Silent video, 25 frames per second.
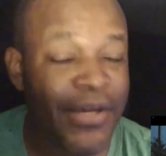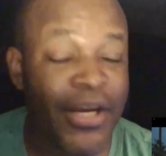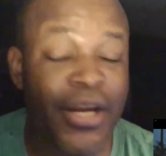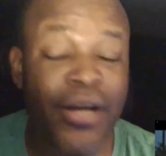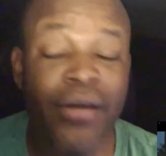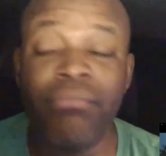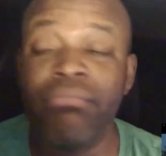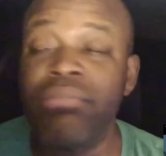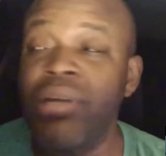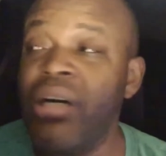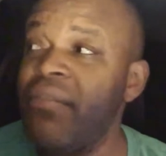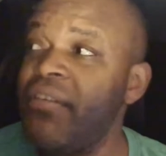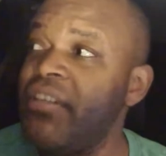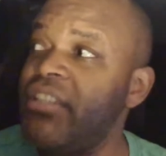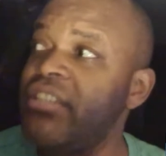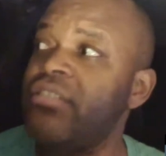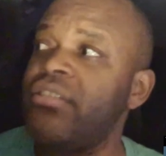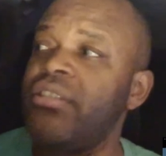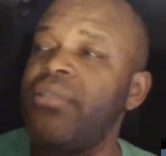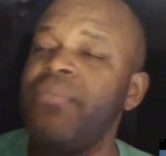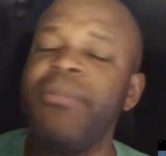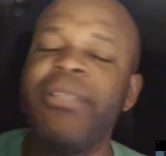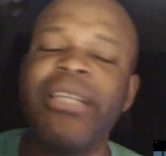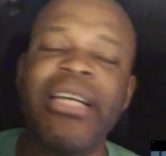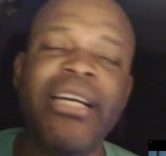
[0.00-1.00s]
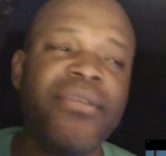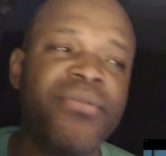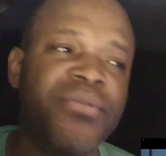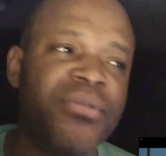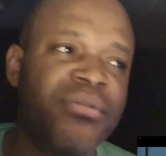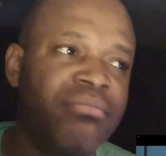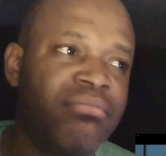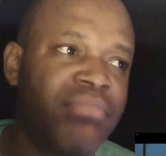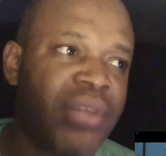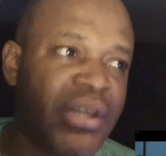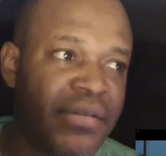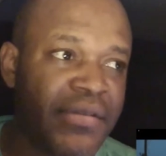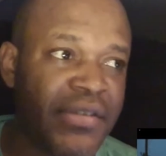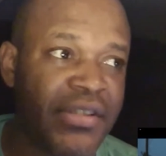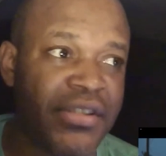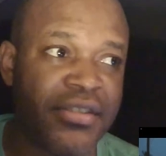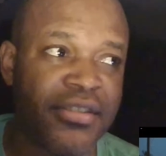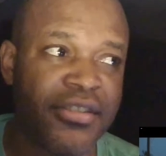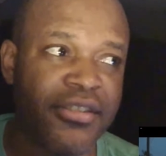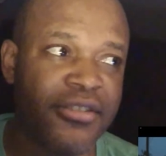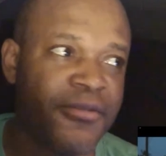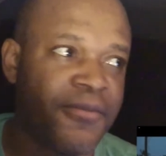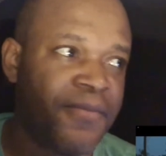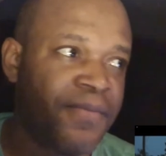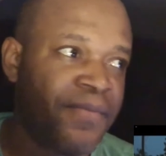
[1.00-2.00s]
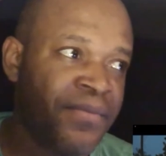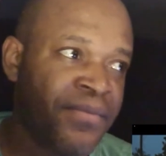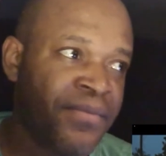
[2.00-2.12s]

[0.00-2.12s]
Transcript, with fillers: You know, brothers, sometimes when brothers